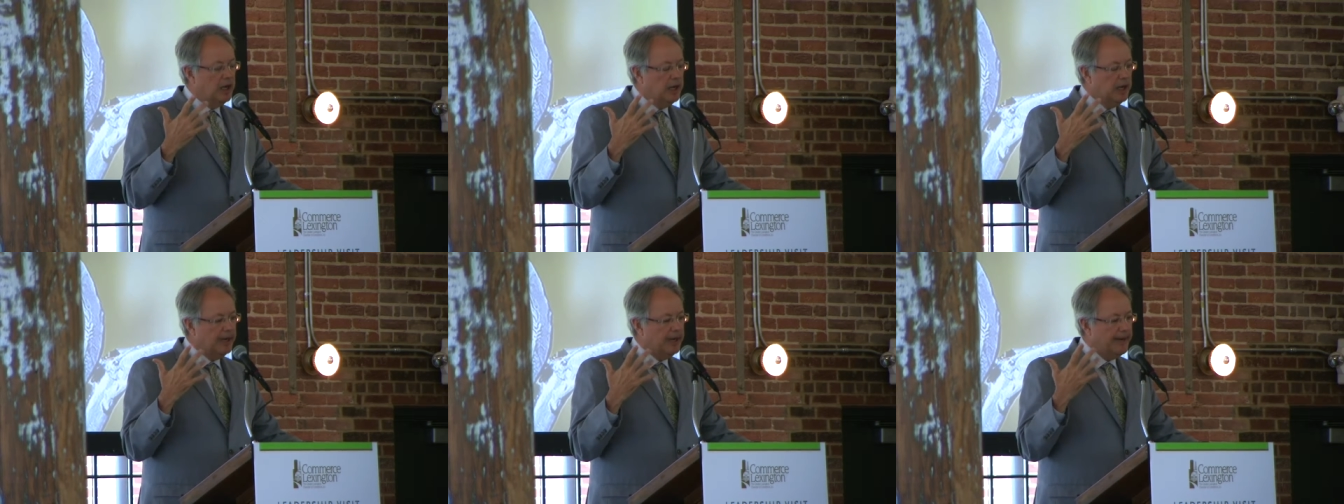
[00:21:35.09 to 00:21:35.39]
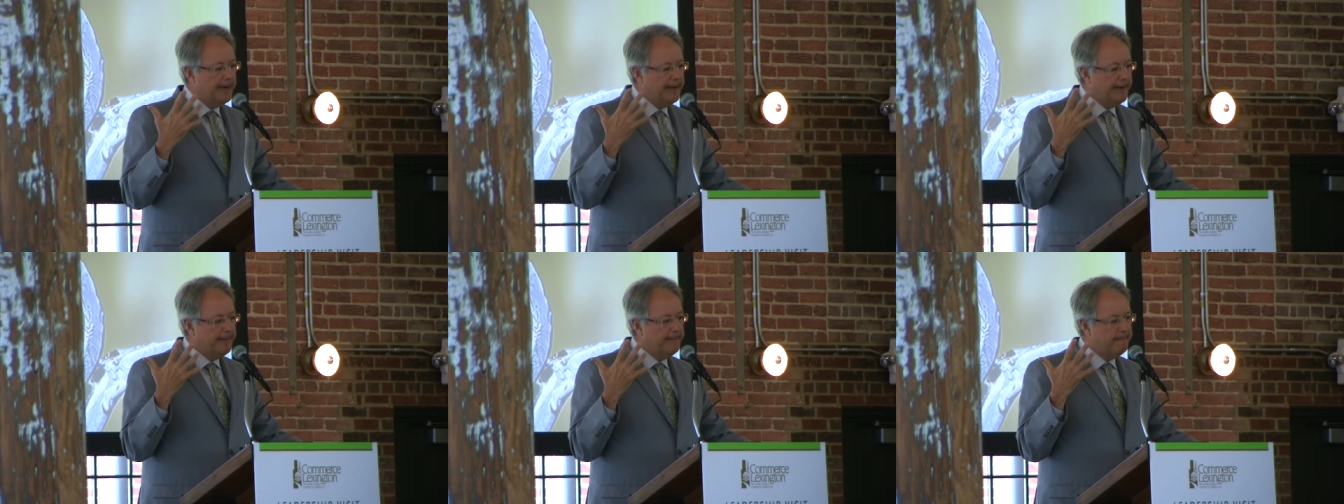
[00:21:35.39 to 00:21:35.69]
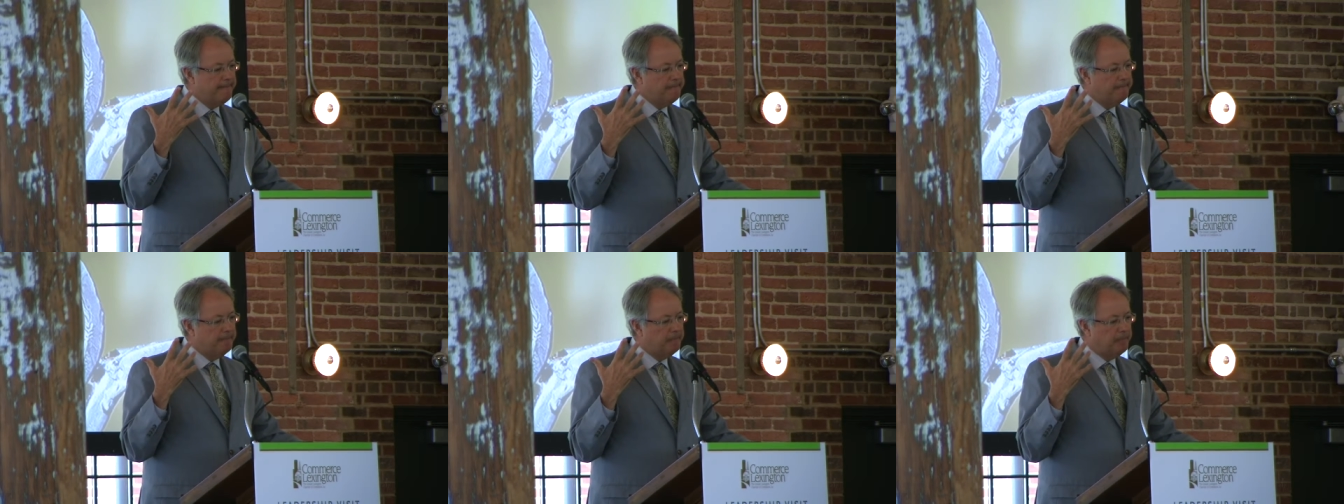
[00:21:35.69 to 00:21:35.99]

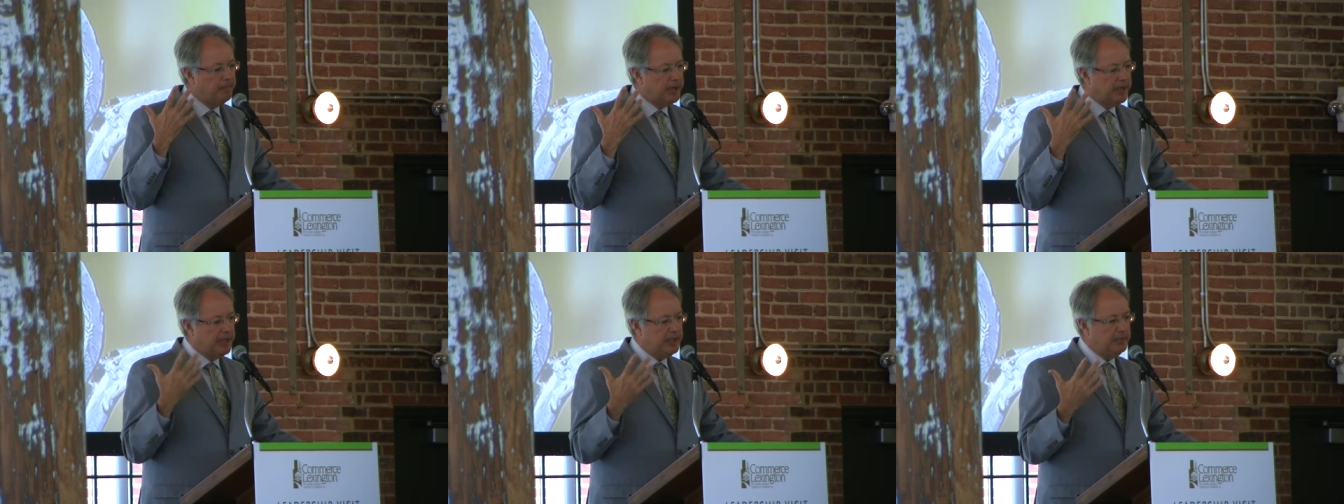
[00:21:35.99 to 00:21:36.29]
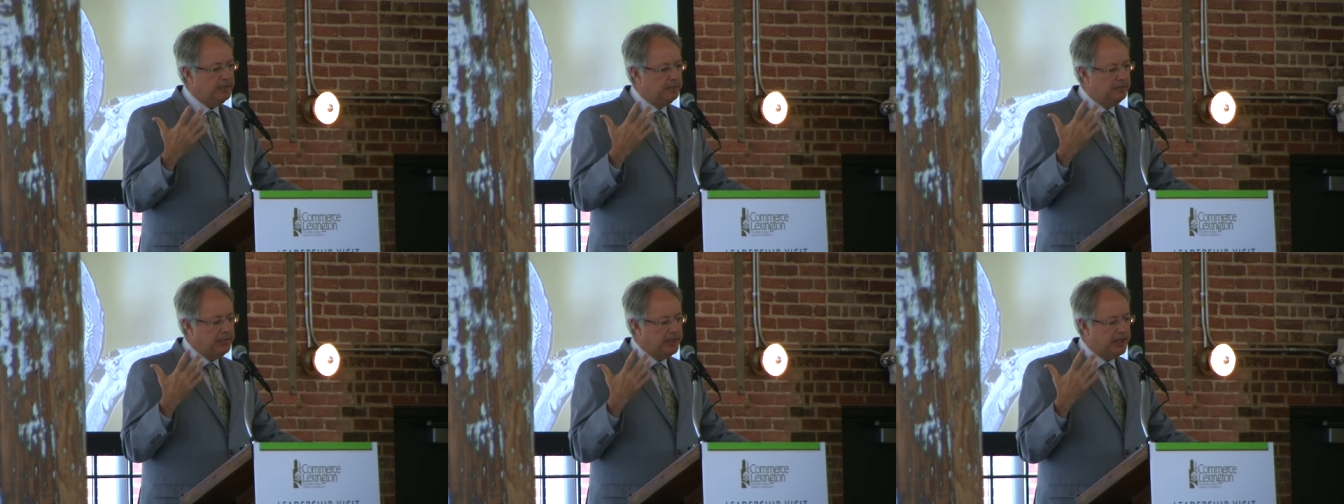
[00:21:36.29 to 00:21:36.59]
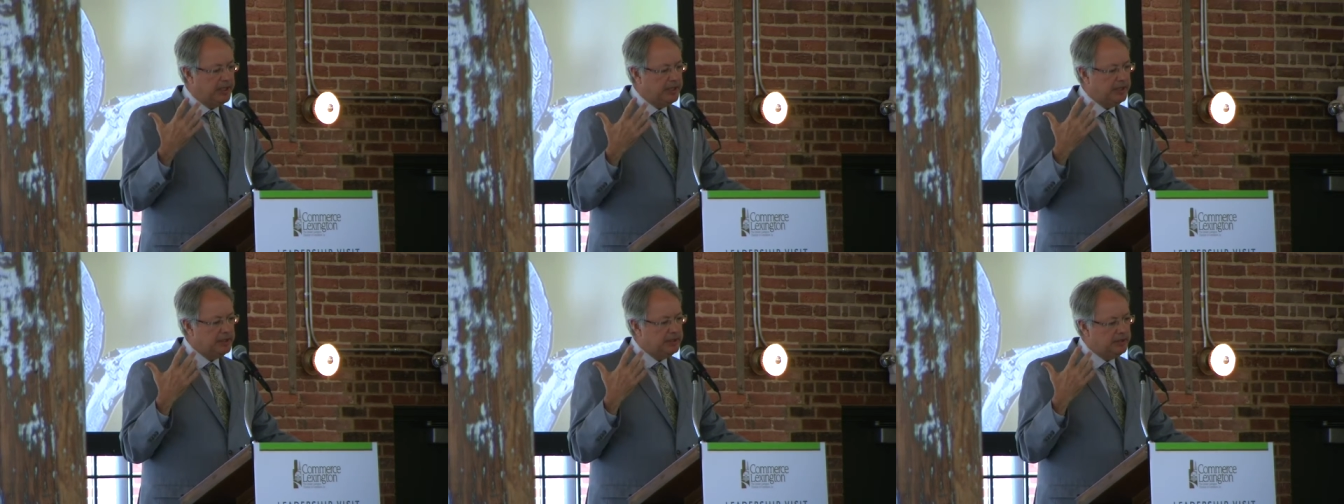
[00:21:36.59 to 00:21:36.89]

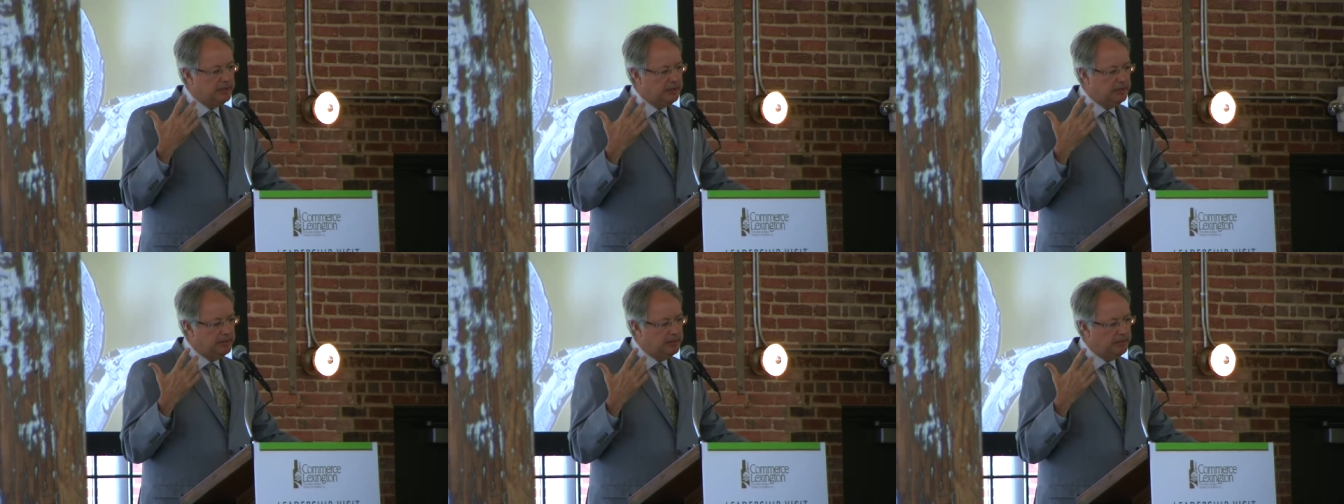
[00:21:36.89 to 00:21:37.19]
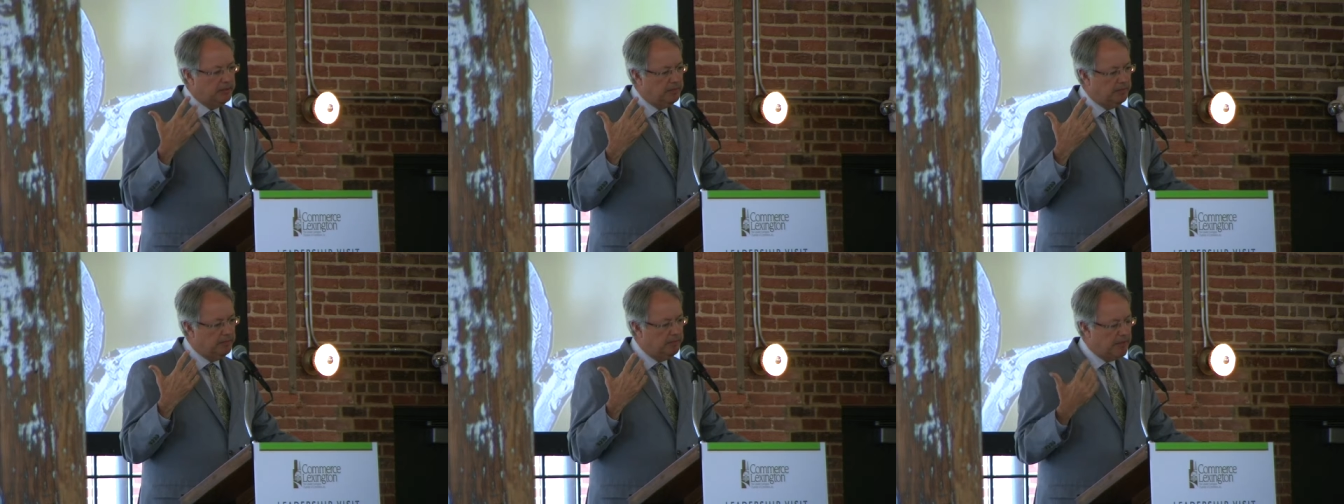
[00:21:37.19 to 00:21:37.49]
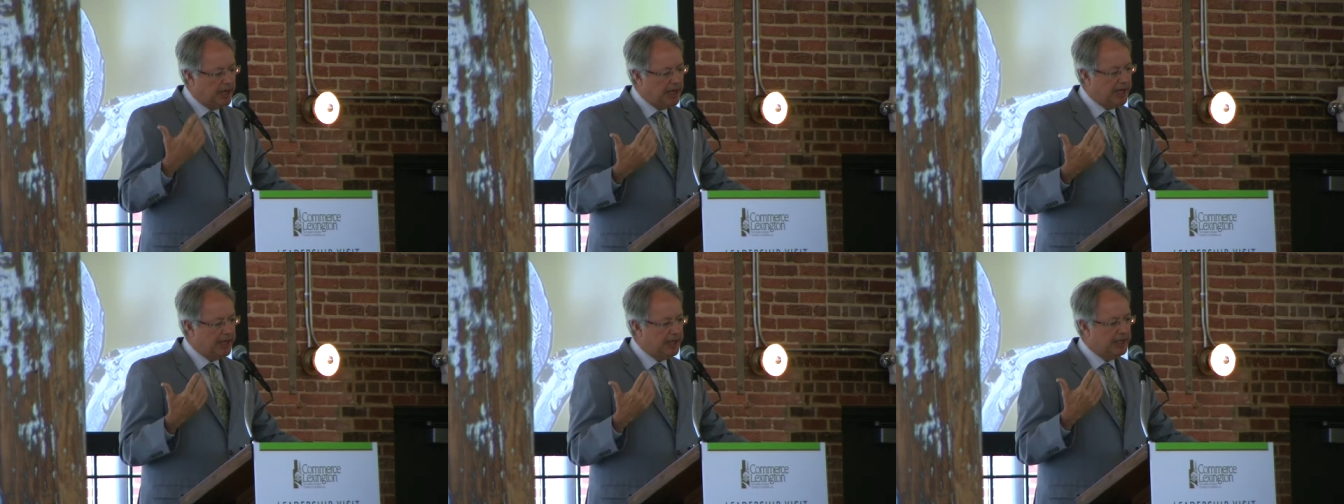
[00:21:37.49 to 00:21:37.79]
But
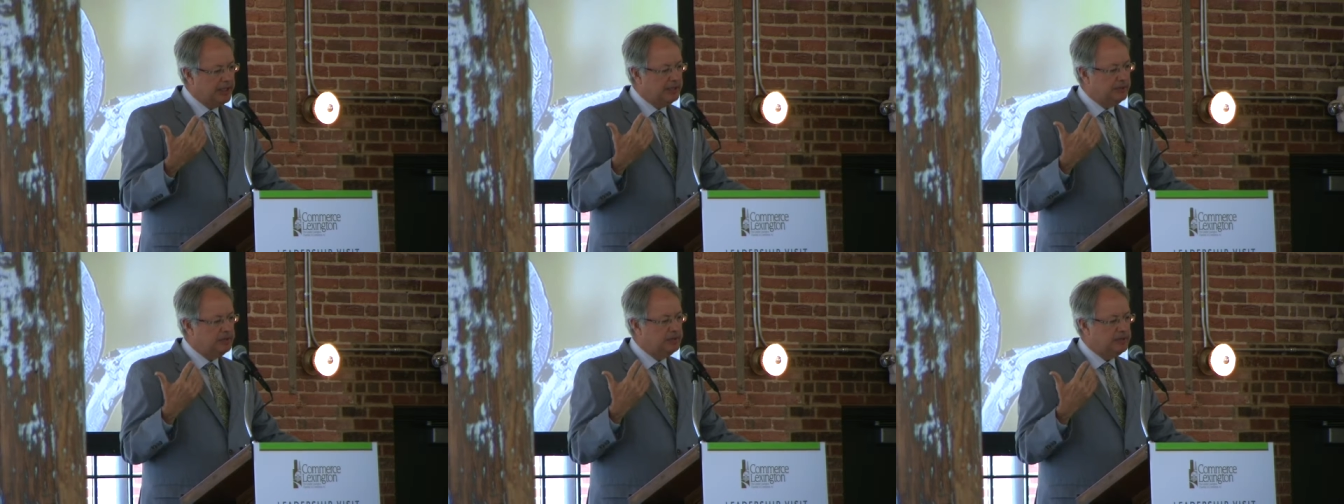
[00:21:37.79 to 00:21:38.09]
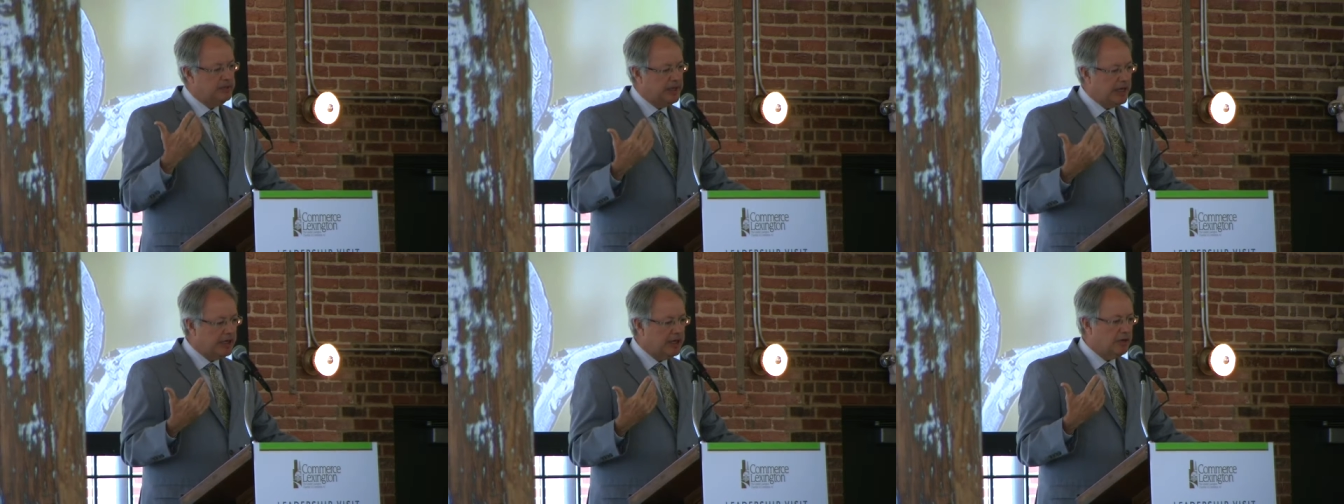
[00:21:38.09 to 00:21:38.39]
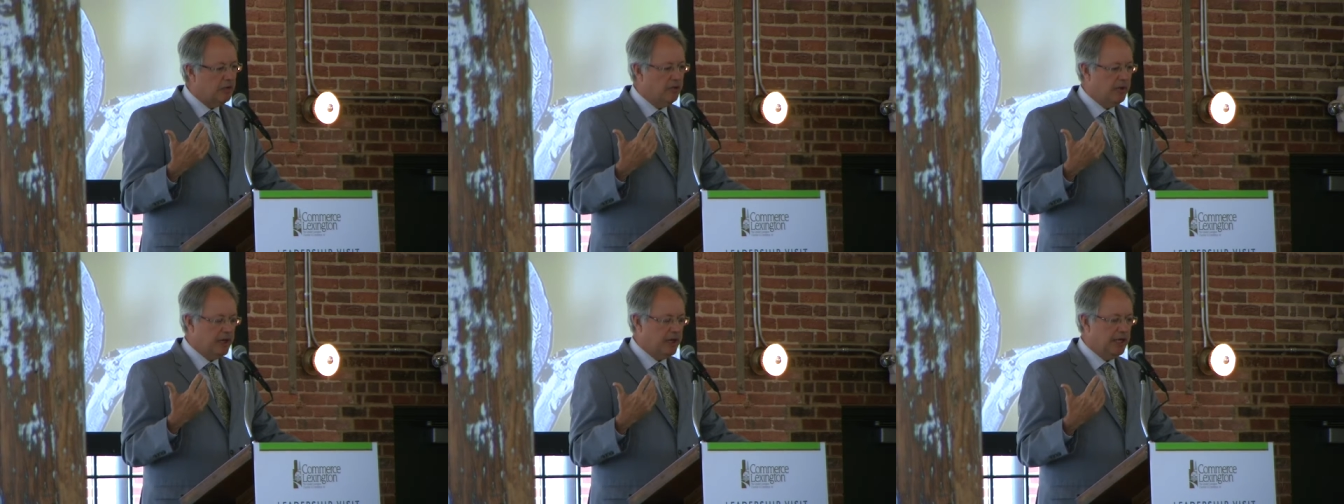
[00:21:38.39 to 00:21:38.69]
my
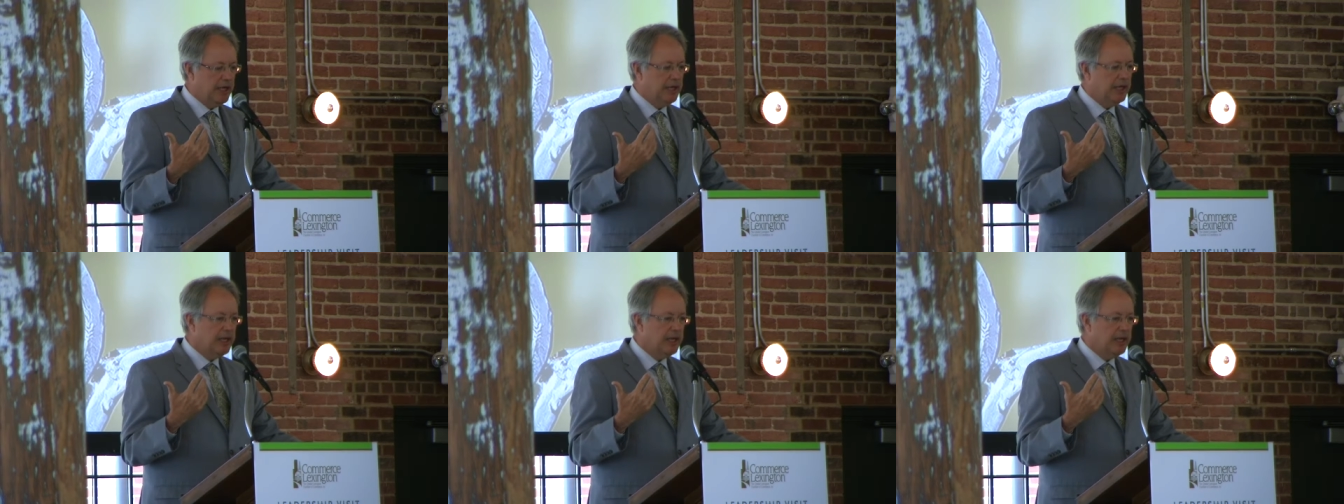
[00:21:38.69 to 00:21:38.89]
takeaway,